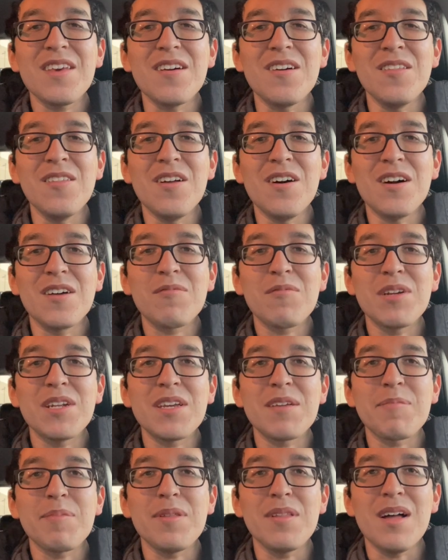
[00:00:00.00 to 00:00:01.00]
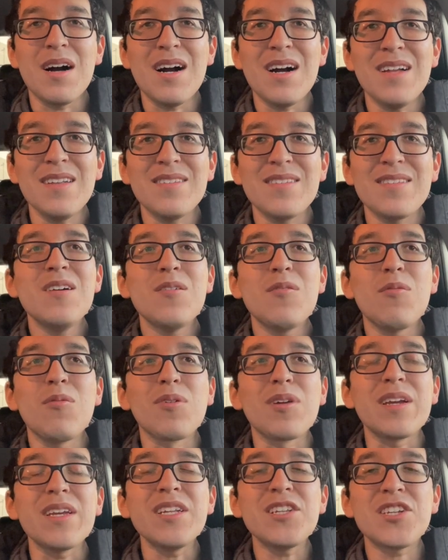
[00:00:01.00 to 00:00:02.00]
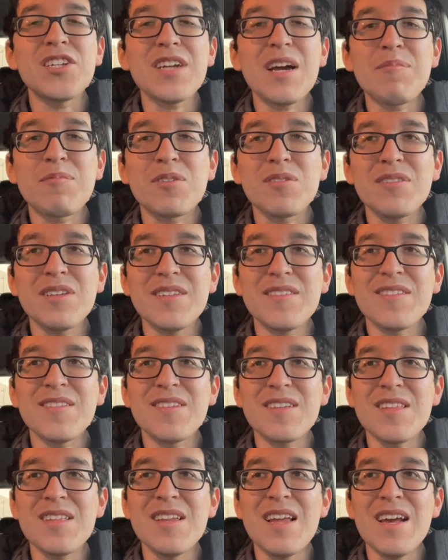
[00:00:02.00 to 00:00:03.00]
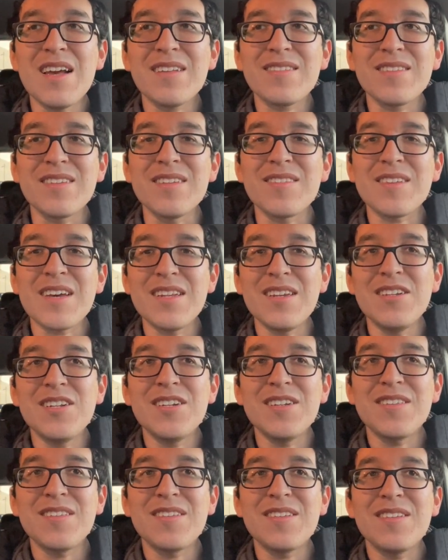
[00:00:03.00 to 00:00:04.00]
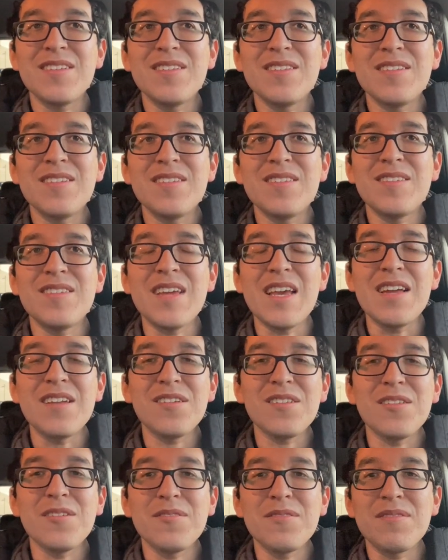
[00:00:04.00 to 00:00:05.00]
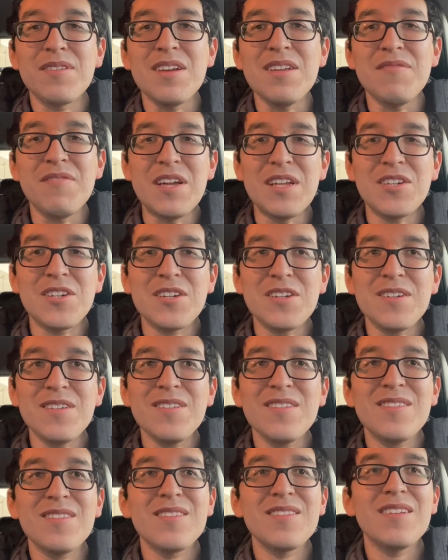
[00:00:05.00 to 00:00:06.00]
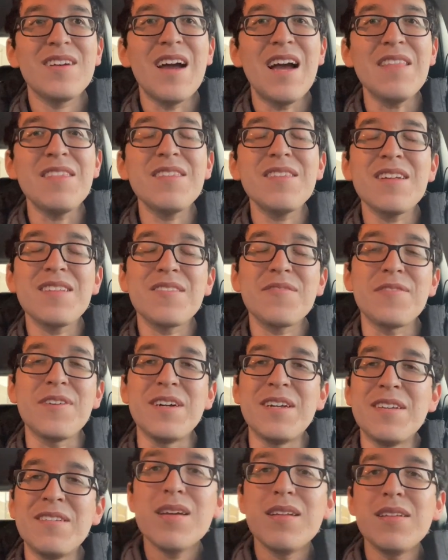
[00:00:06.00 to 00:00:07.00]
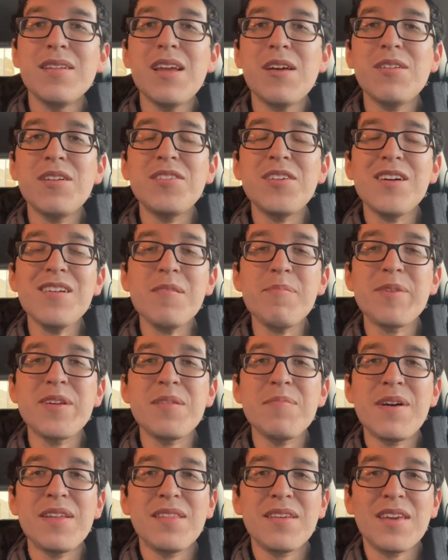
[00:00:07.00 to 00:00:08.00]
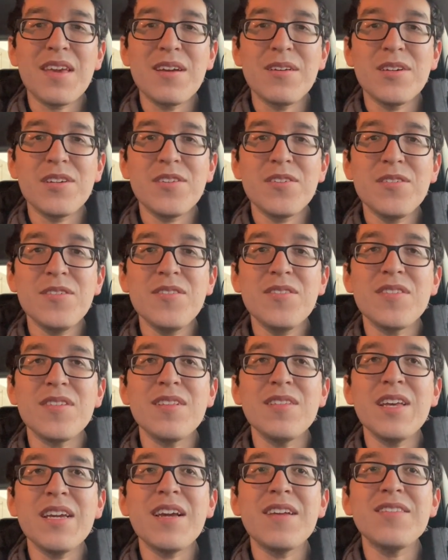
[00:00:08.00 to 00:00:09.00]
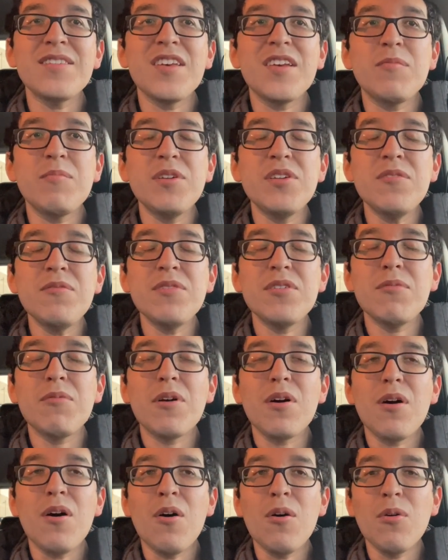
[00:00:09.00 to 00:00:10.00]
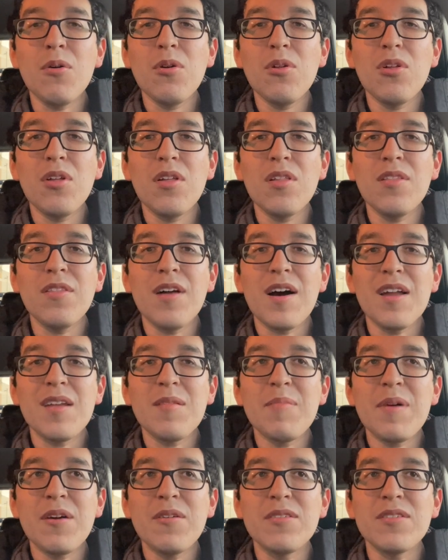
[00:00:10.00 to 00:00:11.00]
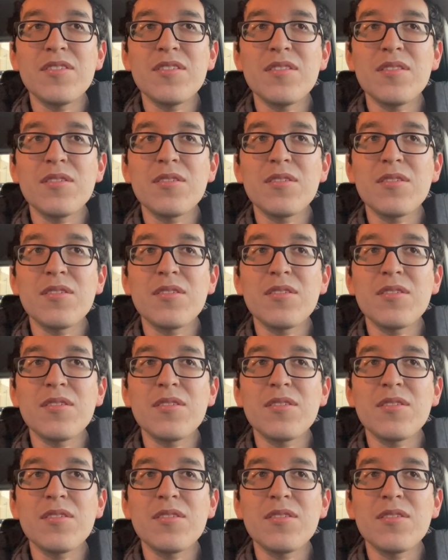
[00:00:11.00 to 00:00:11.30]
a long running plot or each chapter leads into the next. It's kind of just standalone adventures. I think that's fun. Now, to talk a bit about the characters, like I said, we don't know a whole lot about the